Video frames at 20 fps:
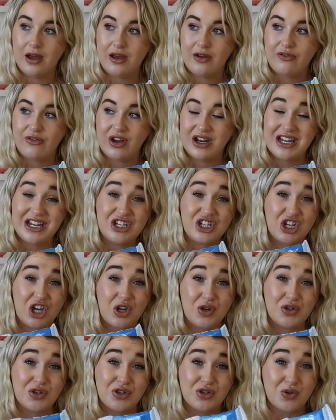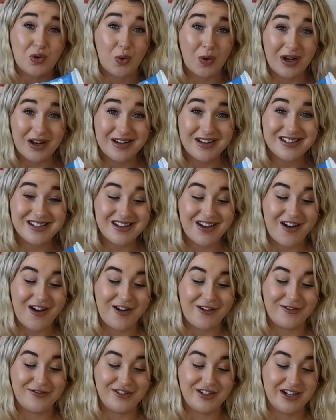if I need to go to the toilet
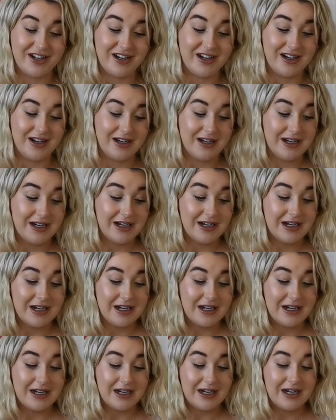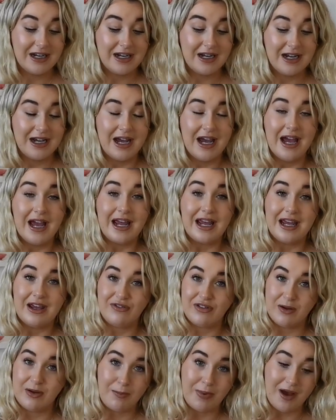after
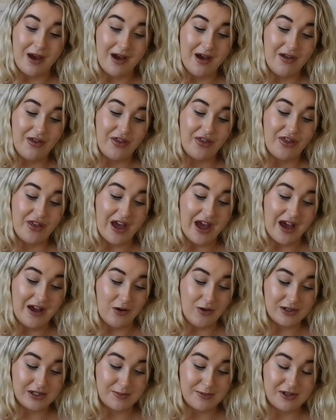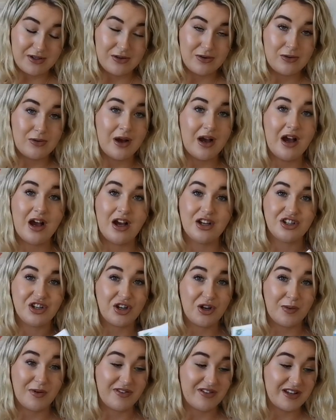giving birth at hospital. I don't
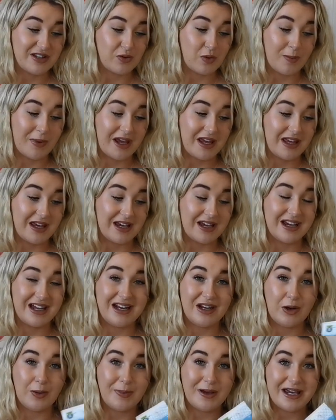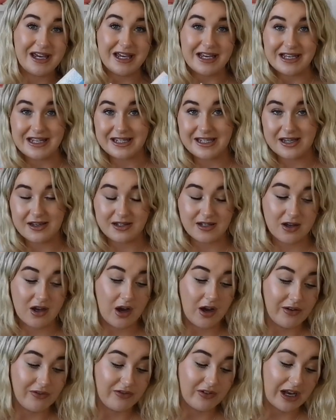know whether this will make it a little bit easier to
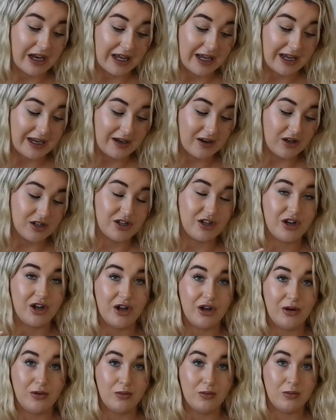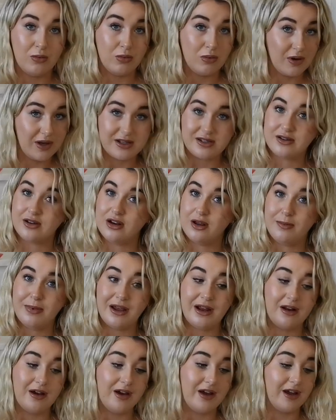kind of clean. I don't know what it's going to
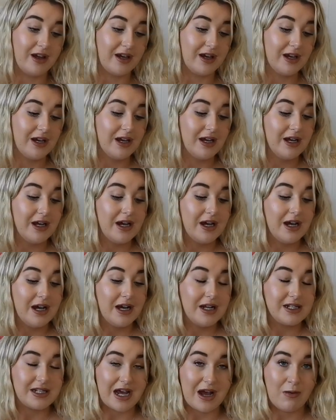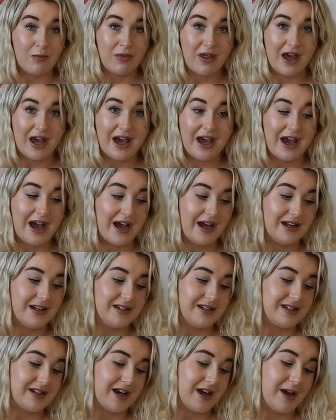be like down there,
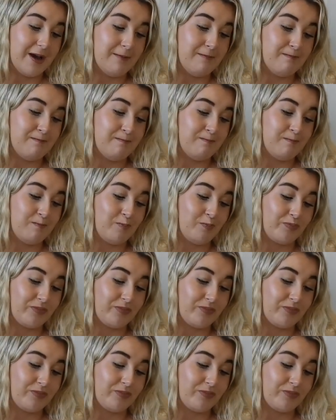and